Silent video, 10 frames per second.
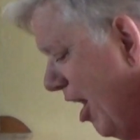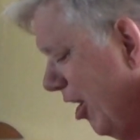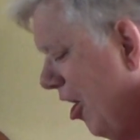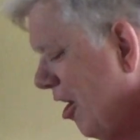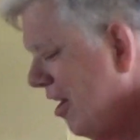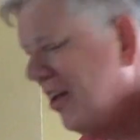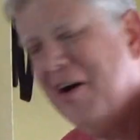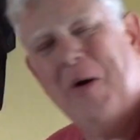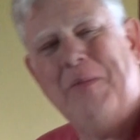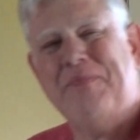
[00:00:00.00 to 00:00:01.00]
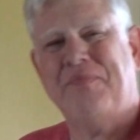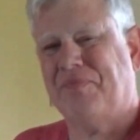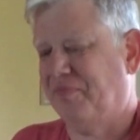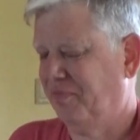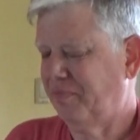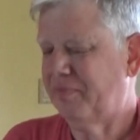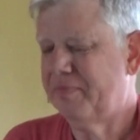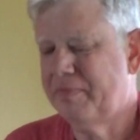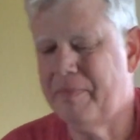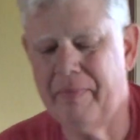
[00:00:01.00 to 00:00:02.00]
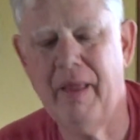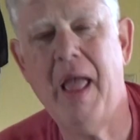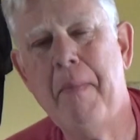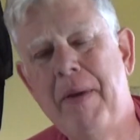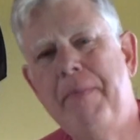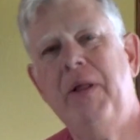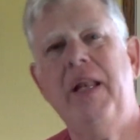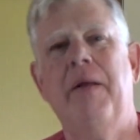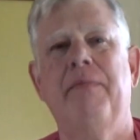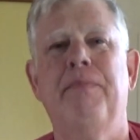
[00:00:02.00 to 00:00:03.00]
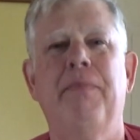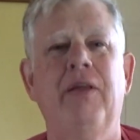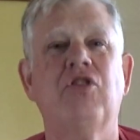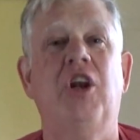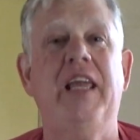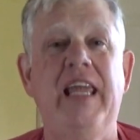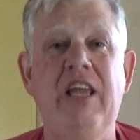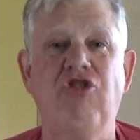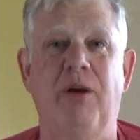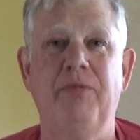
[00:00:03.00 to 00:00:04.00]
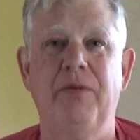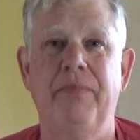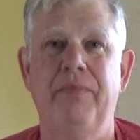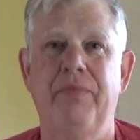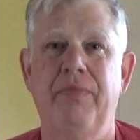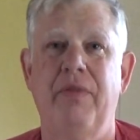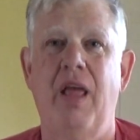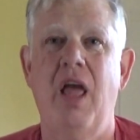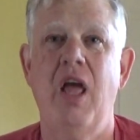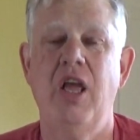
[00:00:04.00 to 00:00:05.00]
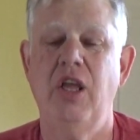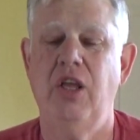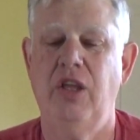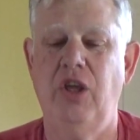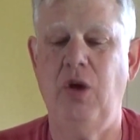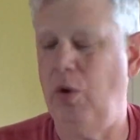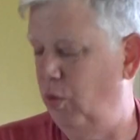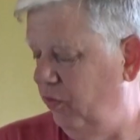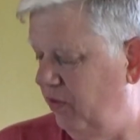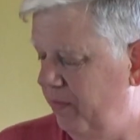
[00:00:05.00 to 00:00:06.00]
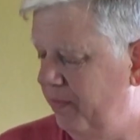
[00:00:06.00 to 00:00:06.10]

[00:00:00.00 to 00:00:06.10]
Long ago, people in a place called Egypt used